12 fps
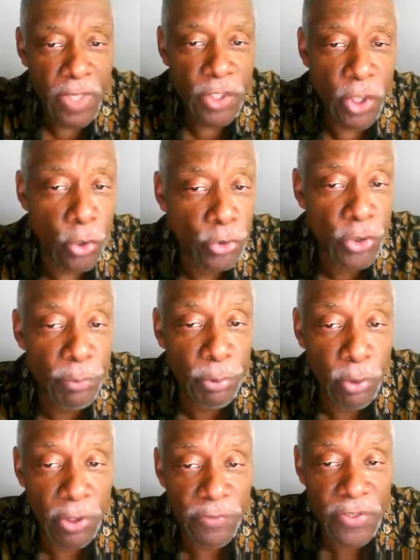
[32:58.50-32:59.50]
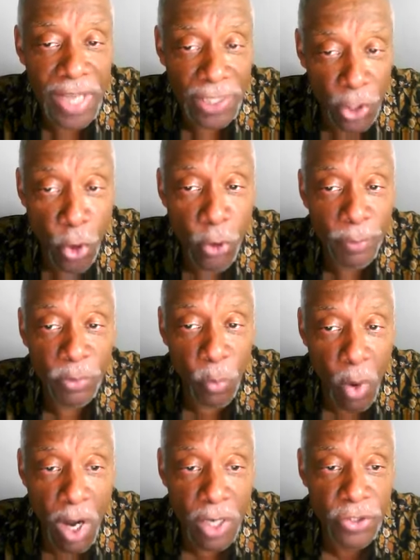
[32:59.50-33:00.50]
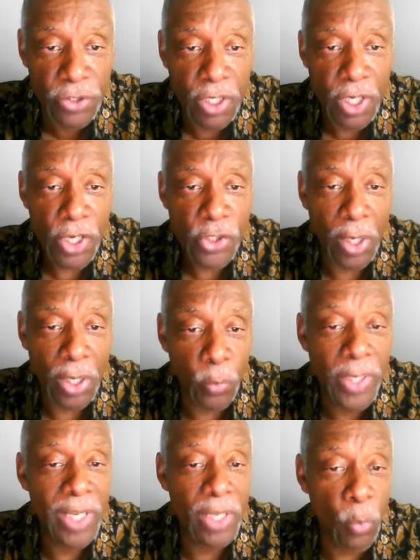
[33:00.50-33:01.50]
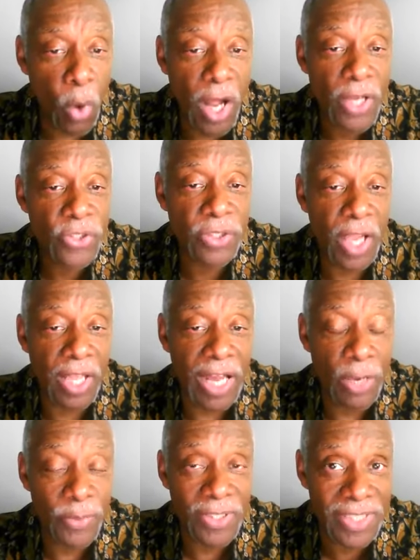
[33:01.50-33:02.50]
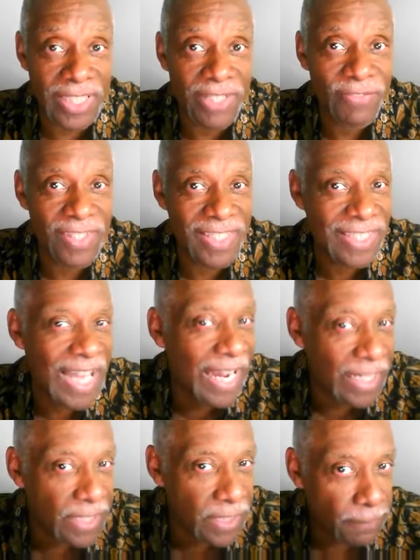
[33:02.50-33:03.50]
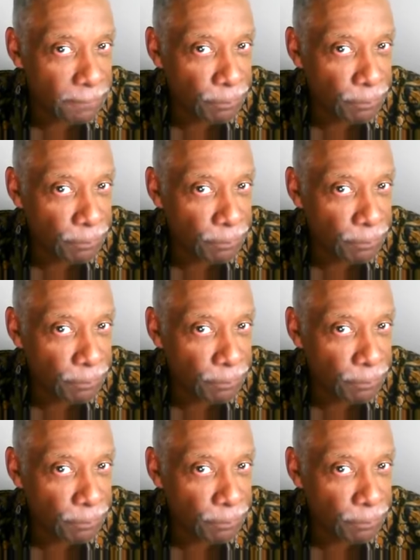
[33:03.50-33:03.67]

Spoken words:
go to the pool of Siloam and wash. So I went and washed and I received sight.